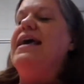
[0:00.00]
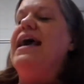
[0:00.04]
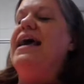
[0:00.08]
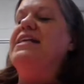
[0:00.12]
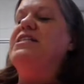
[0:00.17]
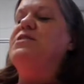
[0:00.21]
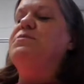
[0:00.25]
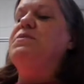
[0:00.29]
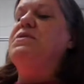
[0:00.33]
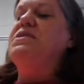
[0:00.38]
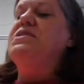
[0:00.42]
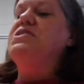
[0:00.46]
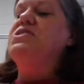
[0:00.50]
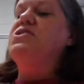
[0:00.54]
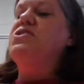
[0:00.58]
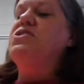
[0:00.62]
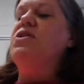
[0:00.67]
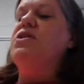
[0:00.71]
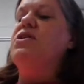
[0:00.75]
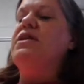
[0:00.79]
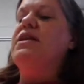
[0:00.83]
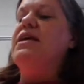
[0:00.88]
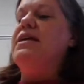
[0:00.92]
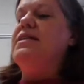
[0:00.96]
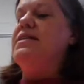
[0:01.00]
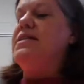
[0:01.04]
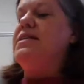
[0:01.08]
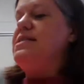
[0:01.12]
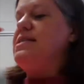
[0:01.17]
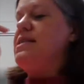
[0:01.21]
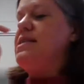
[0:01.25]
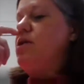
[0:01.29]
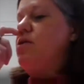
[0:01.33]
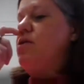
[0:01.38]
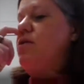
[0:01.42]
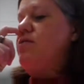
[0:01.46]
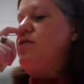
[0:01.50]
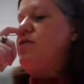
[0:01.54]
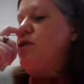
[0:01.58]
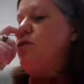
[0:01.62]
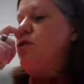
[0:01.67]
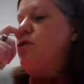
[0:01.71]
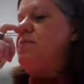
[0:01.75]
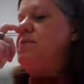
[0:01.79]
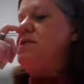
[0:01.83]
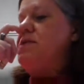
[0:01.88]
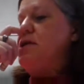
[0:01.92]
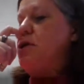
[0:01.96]
Gatsby stood in the center of the
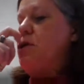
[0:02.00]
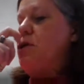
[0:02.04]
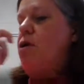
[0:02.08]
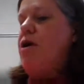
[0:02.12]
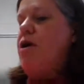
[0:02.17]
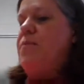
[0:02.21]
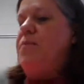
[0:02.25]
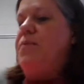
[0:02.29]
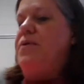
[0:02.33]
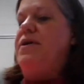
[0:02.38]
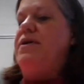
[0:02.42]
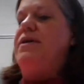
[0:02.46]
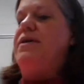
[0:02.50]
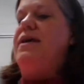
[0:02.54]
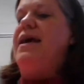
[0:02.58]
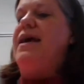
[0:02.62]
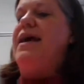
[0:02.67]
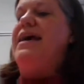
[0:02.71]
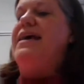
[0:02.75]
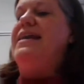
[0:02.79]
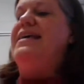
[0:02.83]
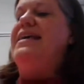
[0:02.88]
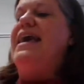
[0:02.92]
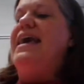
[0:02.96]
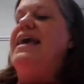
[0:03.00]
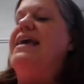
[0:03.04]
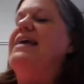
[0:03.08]
crimson carpet and